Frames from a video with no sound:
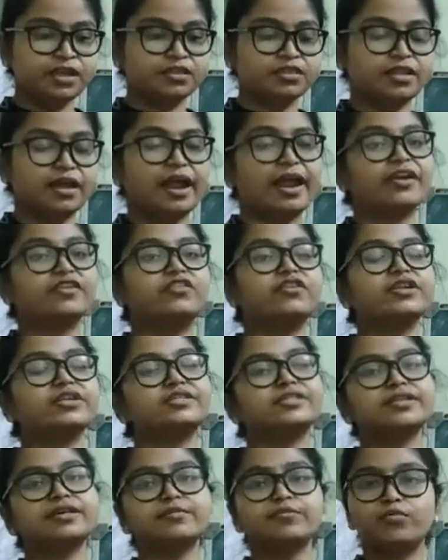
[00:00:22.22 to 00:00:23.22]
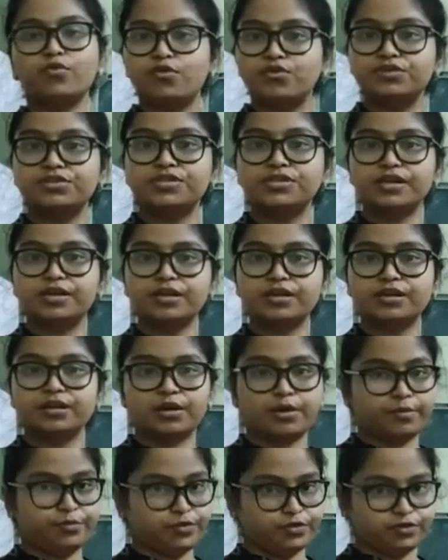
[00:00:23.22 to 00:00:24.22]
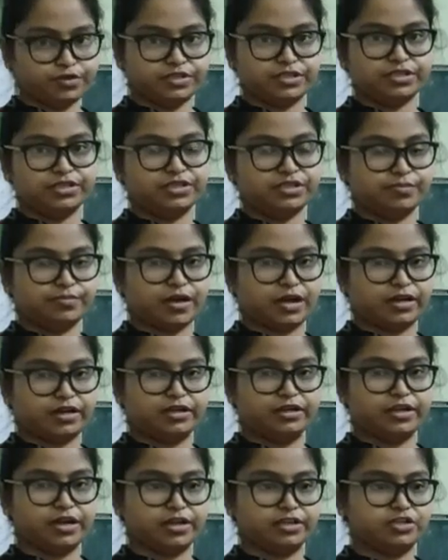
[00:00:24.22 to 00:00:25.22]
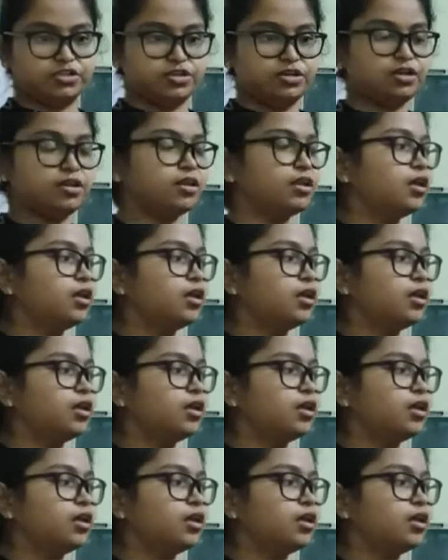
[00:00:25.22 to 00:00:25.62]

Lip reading: the addressing modes in computer system architecture.